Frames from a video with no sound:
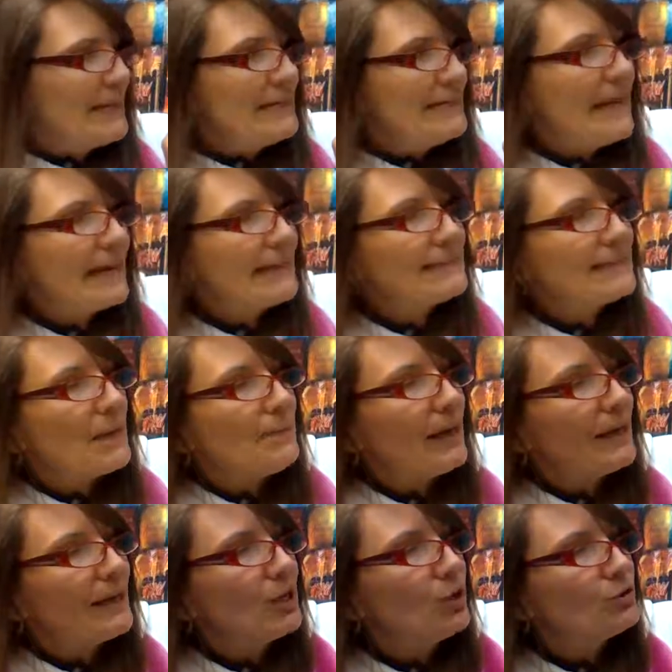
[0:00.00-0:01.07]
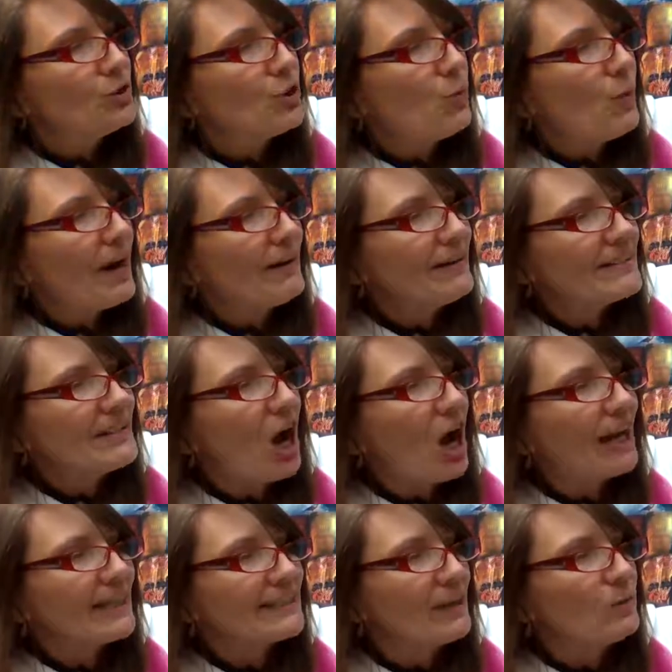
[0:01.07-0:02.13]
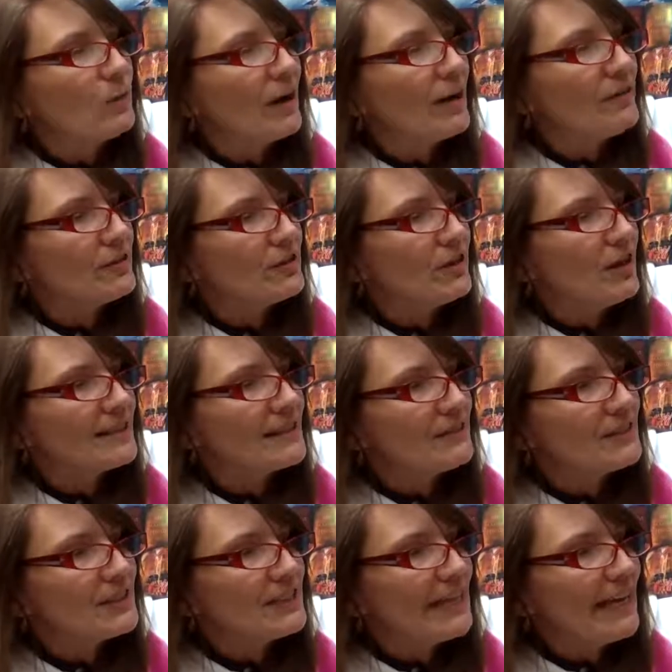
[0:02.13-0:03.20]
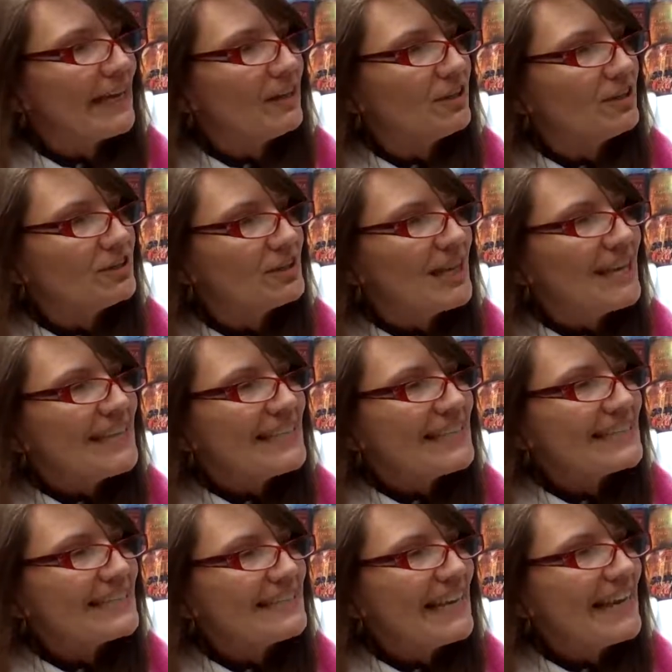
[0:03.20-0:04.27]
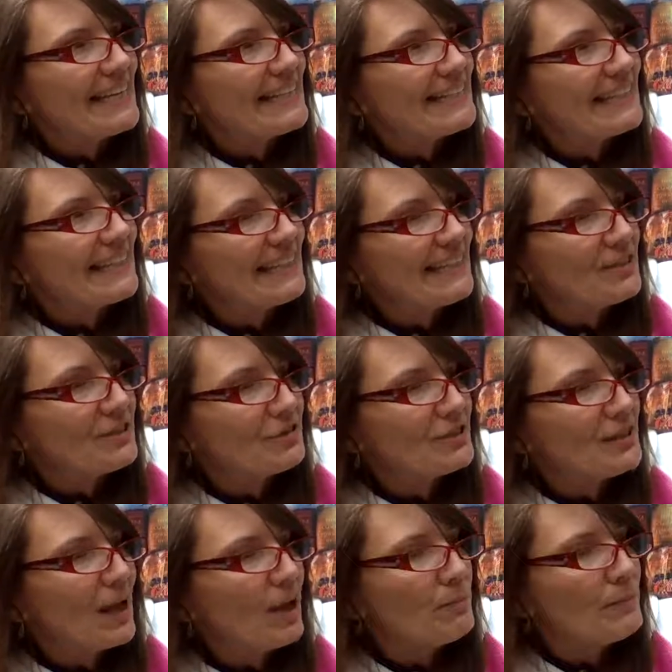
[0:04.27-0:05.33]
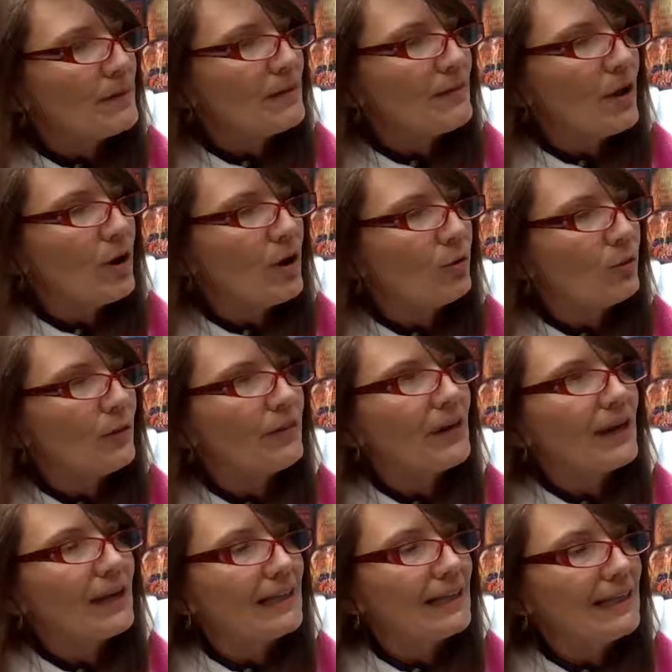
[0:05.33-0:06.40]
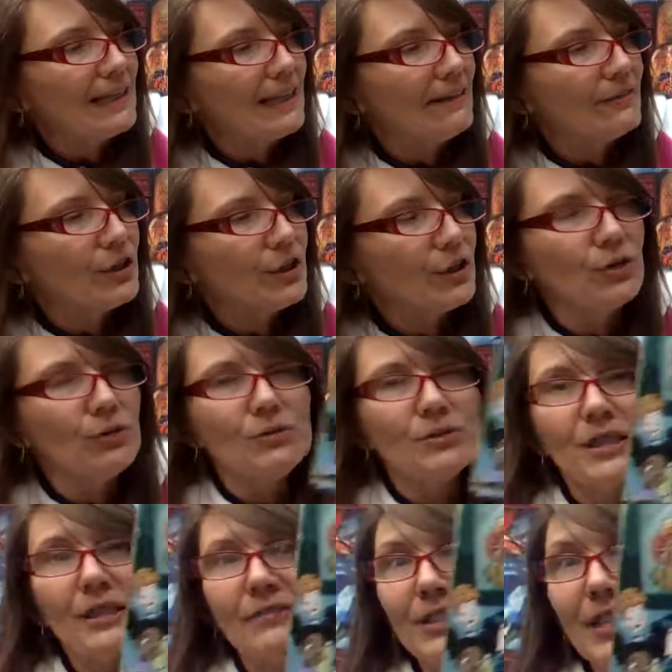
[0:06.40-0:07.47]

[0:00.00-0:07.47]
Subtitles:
Next up, I go to where it's hot and where there's lots of scales. The snakes and lizards help me, though, with the clever use of